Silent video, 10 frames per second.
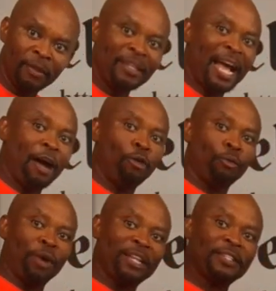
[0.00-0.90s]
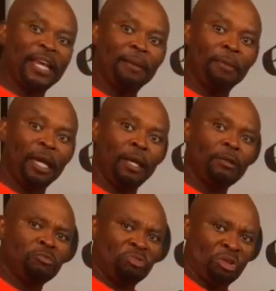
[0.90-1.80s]
Now, rest can
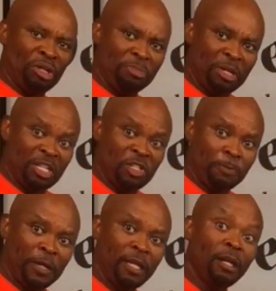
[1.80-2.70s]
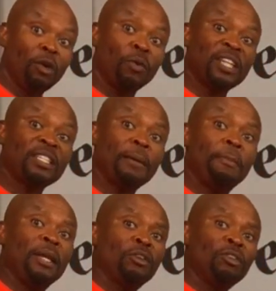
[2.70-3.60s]
mean 30 minutes spin. Rest can
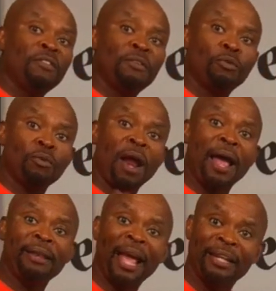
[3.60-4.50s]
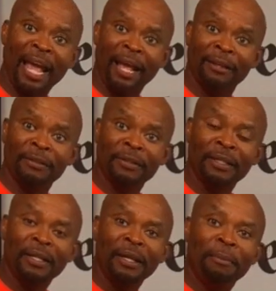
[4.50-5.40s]
mean don't even ride that day.
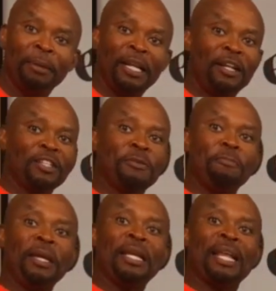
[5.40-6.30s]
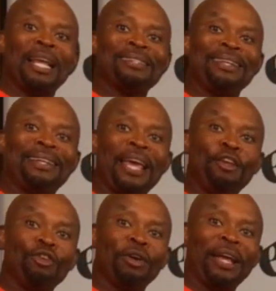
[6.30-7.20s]
But it doesn't mean that that's the
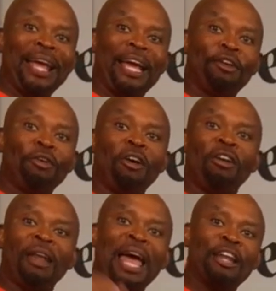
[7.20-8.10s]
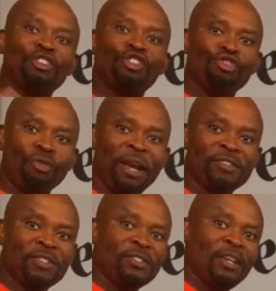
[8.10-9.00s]
day you're going to handle a lot of
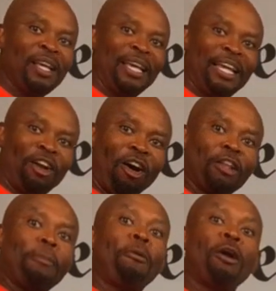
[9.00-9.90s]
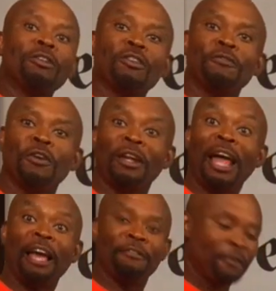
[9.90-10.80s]
stress in other parts of your
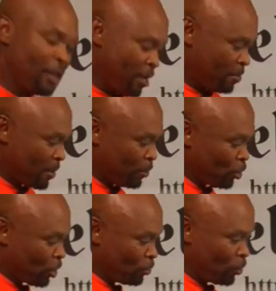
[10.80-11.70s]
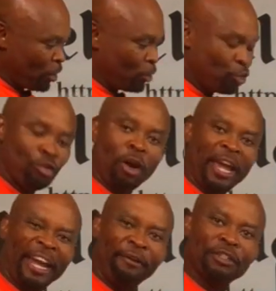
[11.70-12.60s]
life. Maybe you can do your
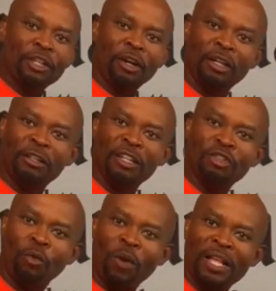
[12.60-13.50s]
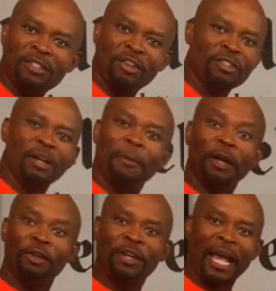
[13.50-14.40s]
errands and other things on Wednesday or some
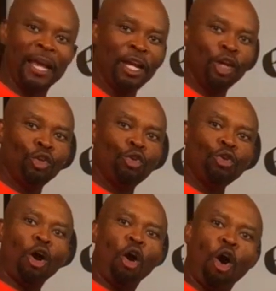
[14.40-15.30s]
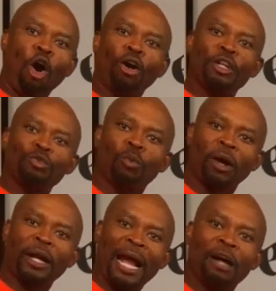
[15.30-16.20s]
other day. do your hardest
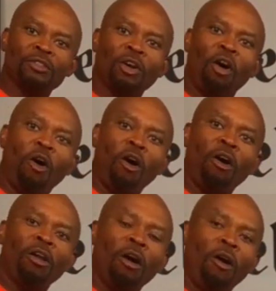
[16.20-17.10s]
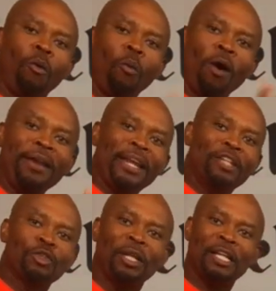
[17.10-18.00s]
workouts all on one
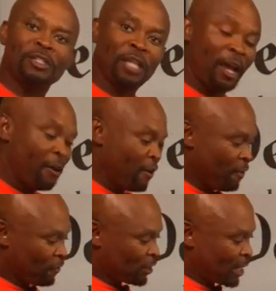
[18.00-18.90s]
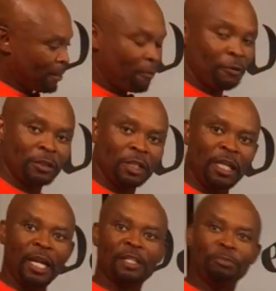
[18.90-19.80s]
day. So let's say, for example, for
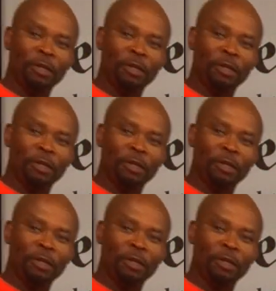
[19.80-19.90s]
T.S.